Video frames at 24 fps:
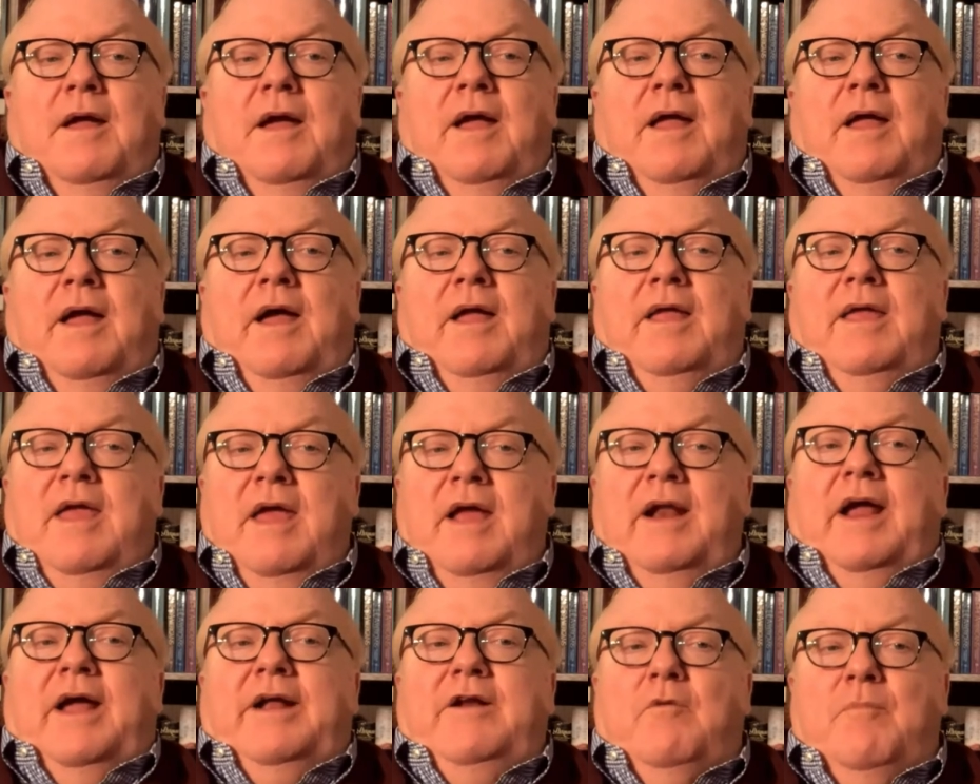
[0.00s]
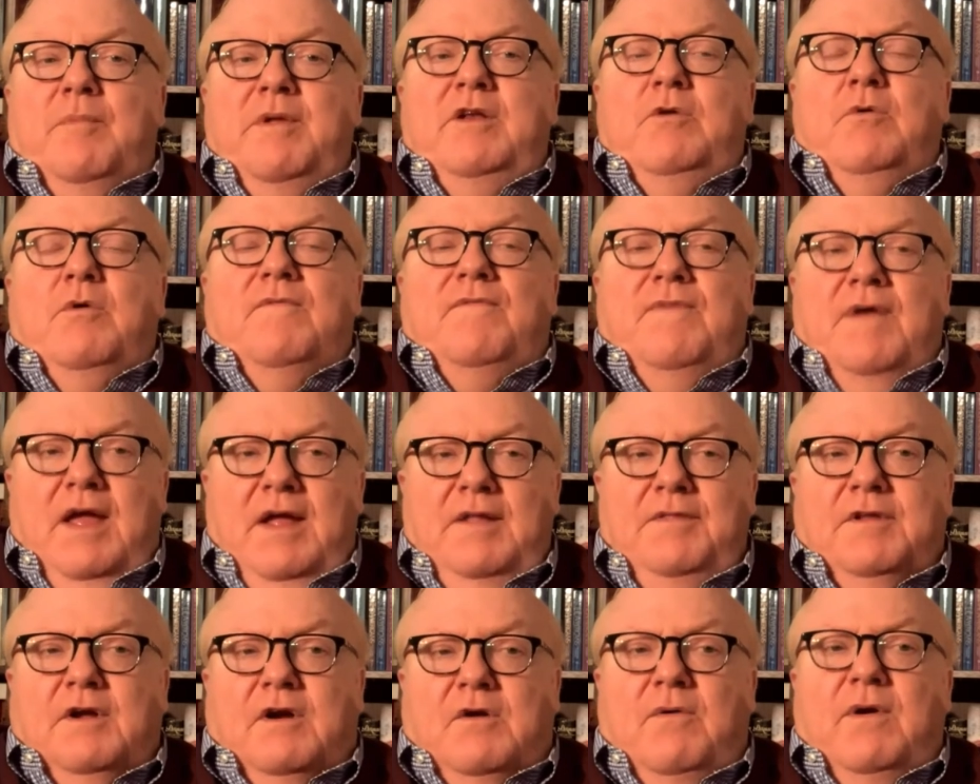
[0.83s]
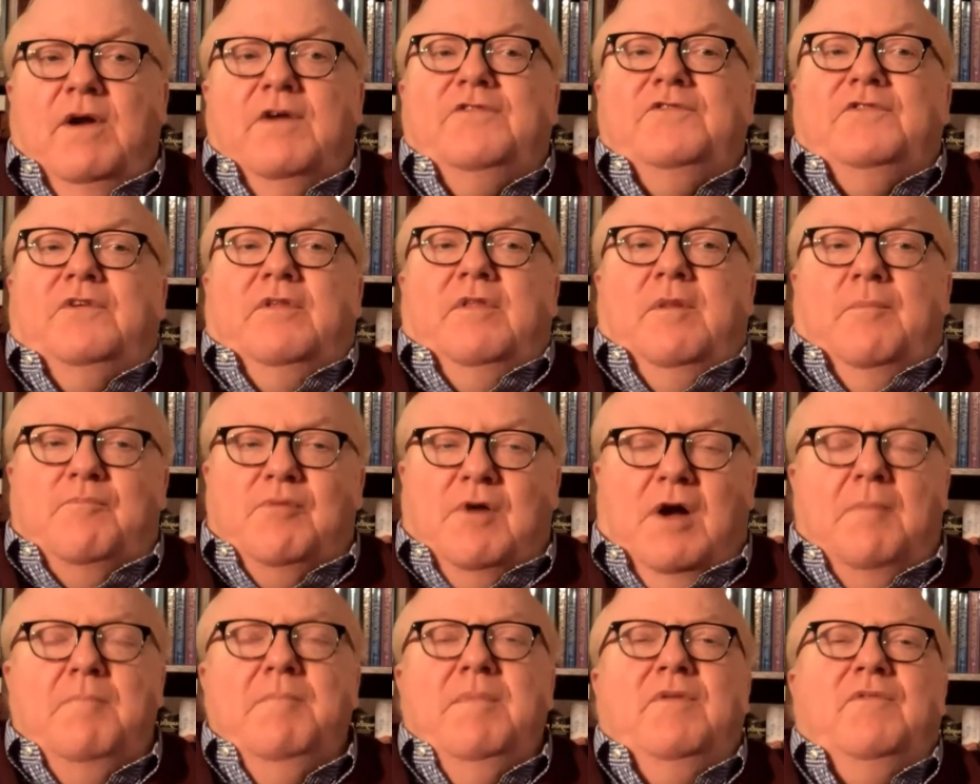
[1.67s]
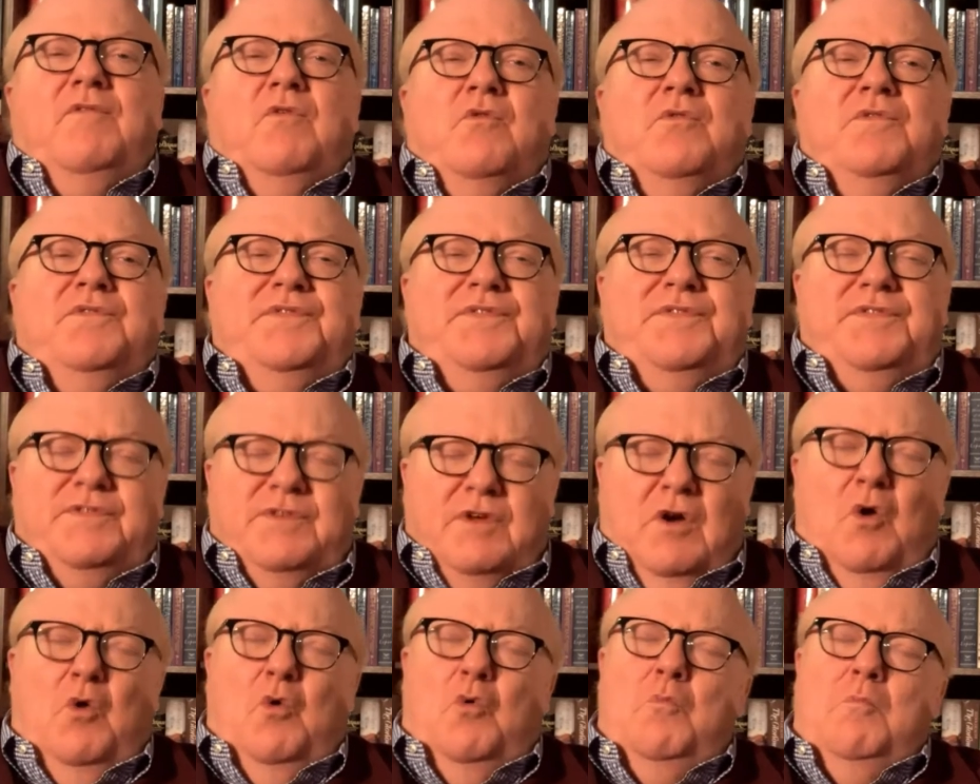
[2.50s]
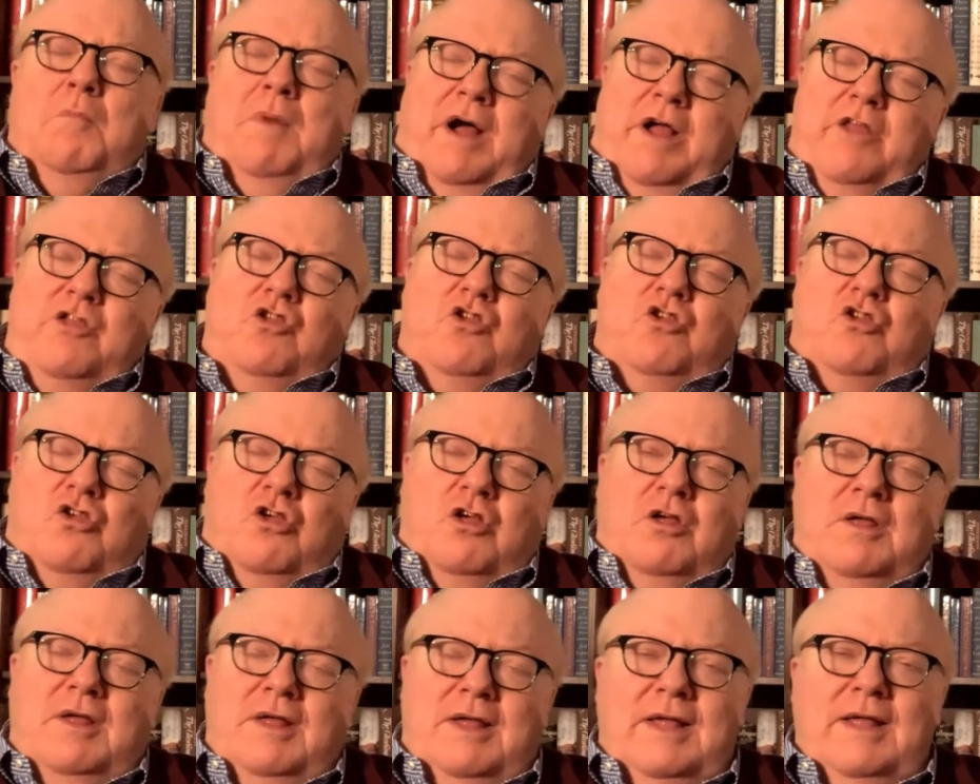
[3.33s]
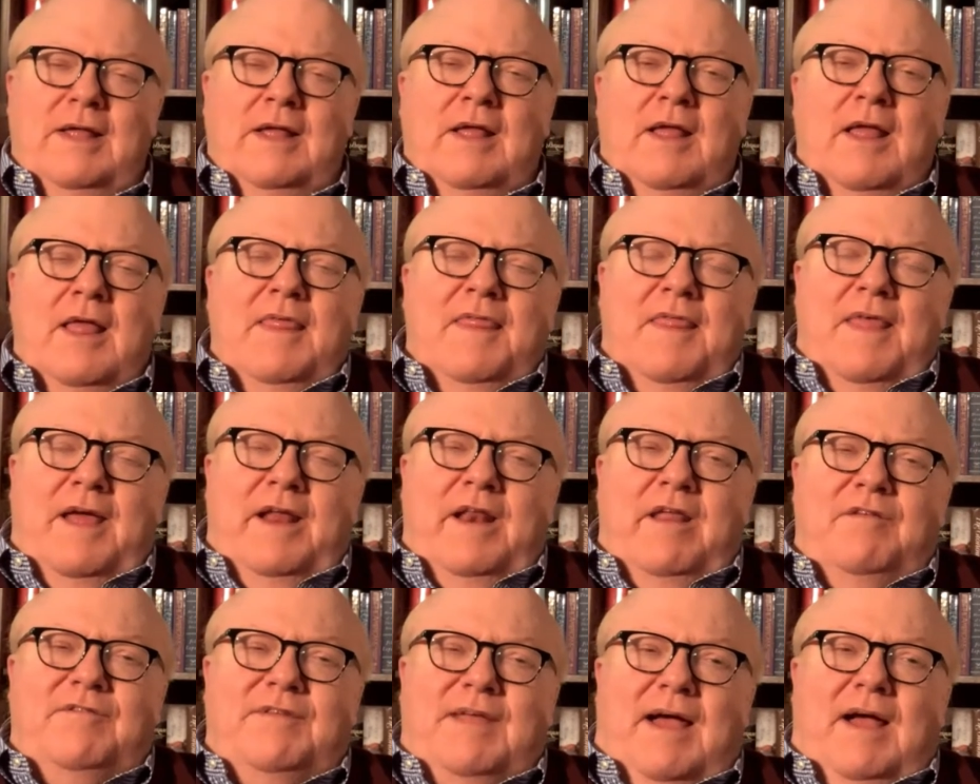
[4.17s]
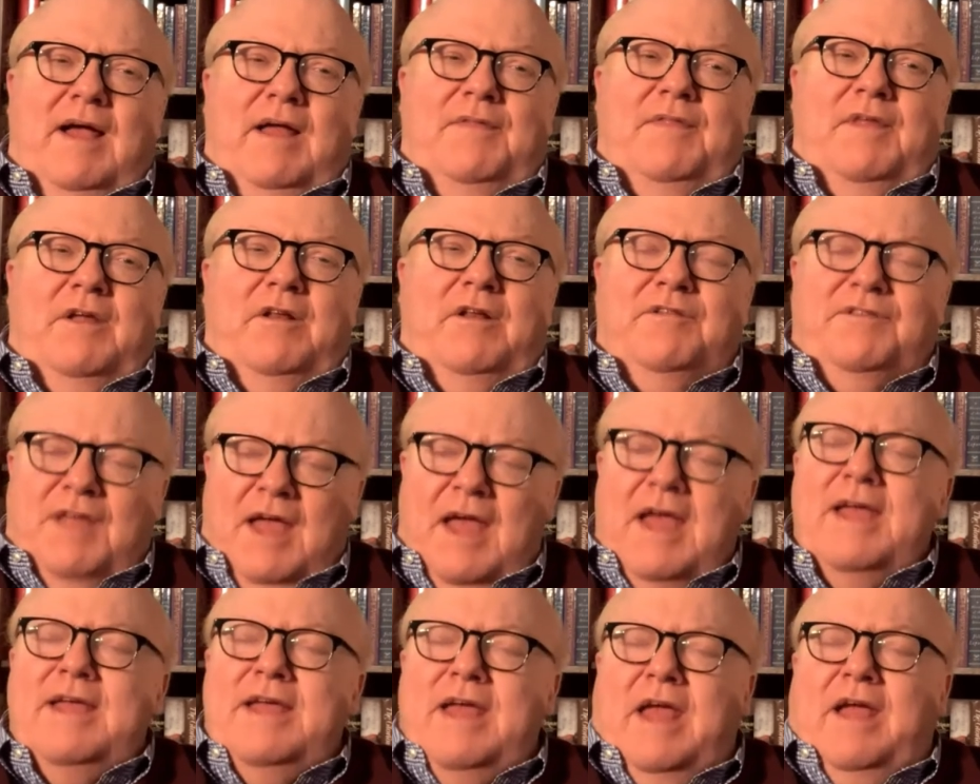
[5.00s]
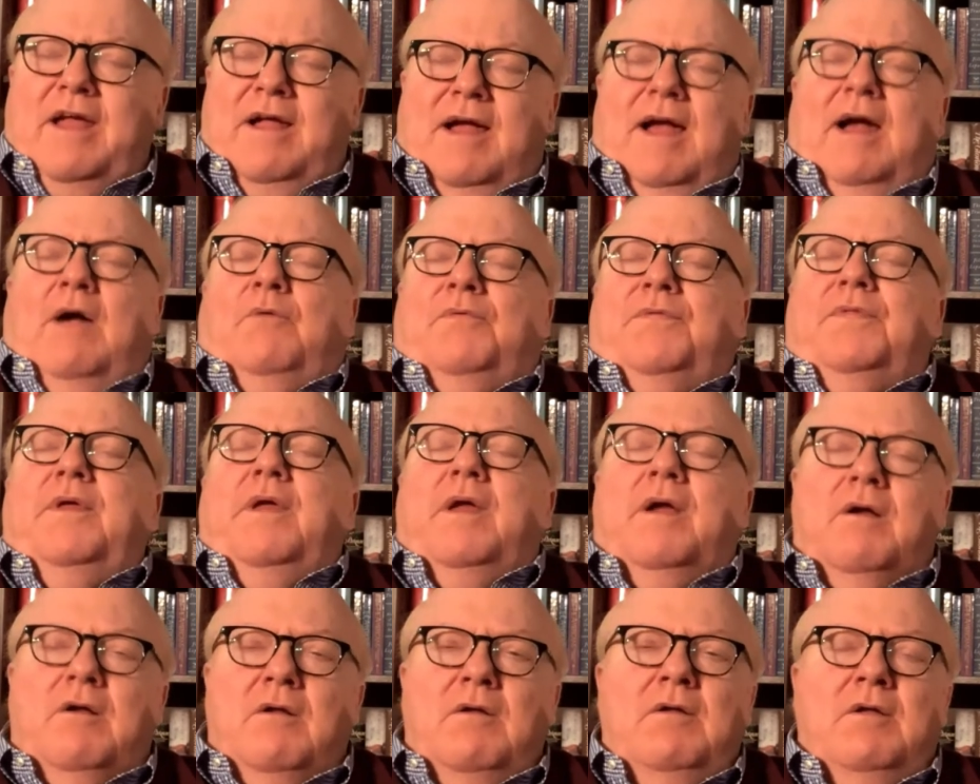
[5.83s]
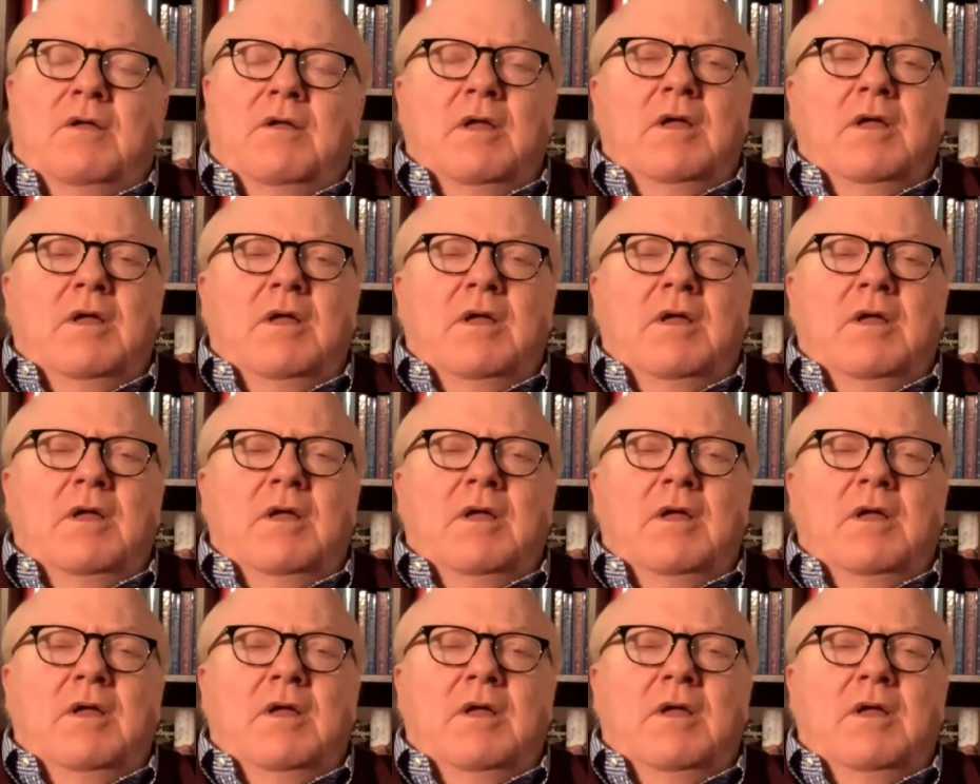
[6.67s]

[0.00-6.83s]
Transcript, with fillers: I, again, I don't mean to evade the question. The problem is there is so much that is that is hanging out there.